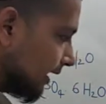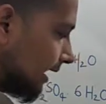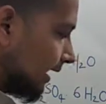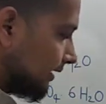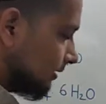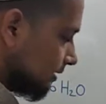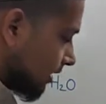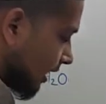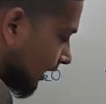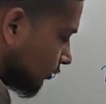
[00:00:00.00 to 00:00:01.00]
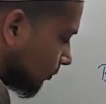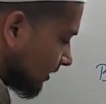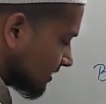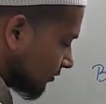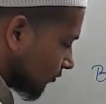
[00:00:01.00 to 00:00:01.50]
and
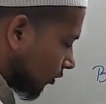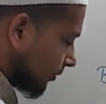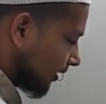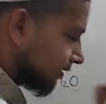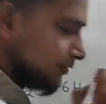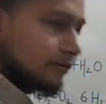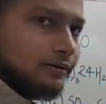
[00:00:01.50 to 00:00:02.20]
IUPAC from here.